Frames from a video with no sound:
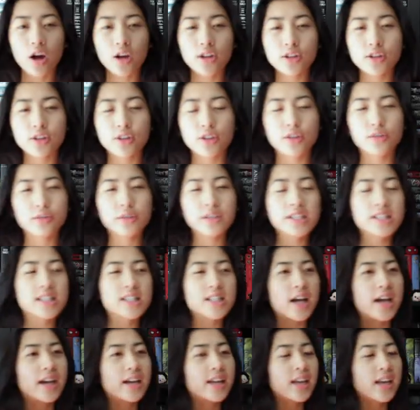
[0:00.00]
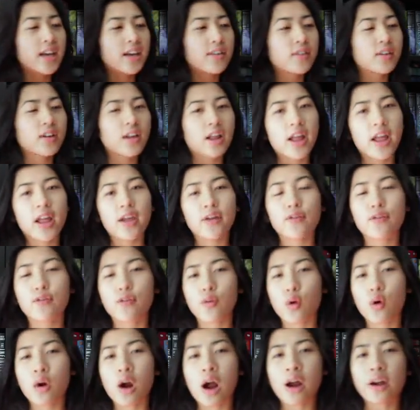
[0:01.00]
On Goodreads, I gave it a
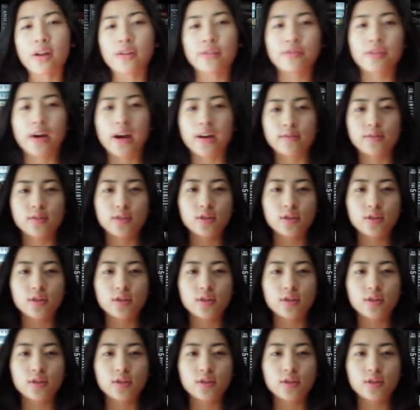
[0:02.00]
4 out of 5